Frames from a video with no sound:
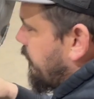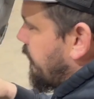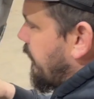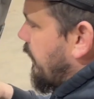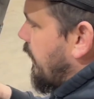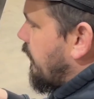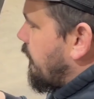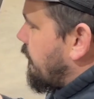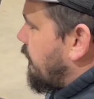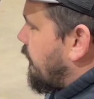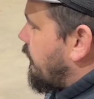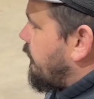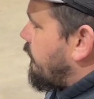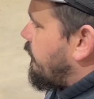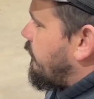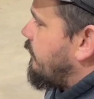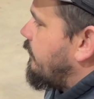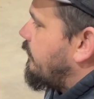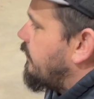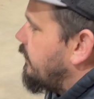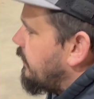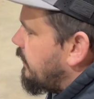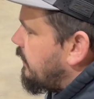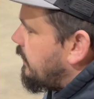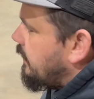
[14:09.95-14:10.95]
backwards.
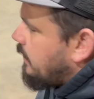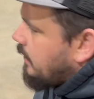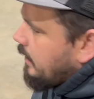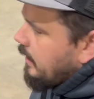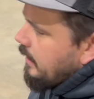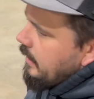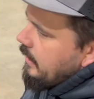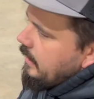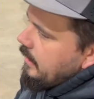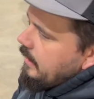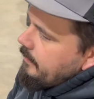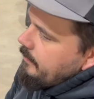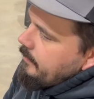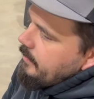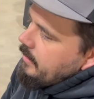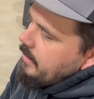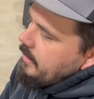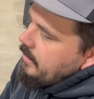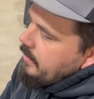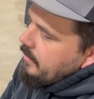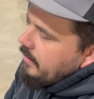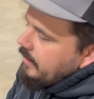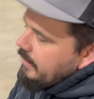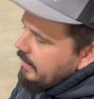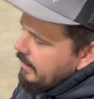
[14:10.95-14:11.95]

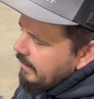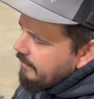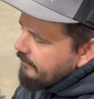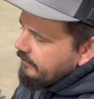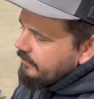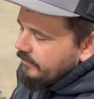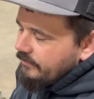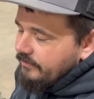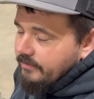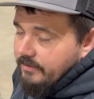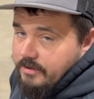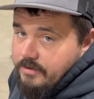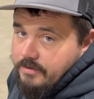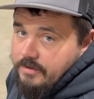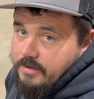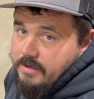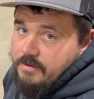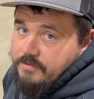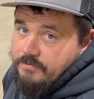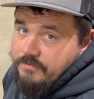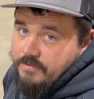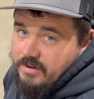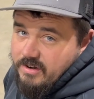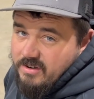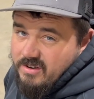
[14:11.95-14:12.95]
Obviously, you need to
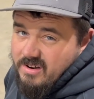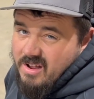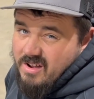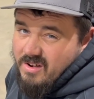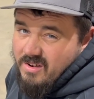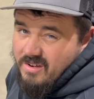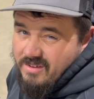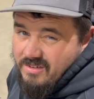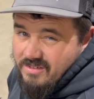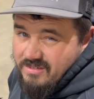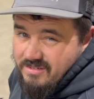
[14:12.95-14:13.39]
figure out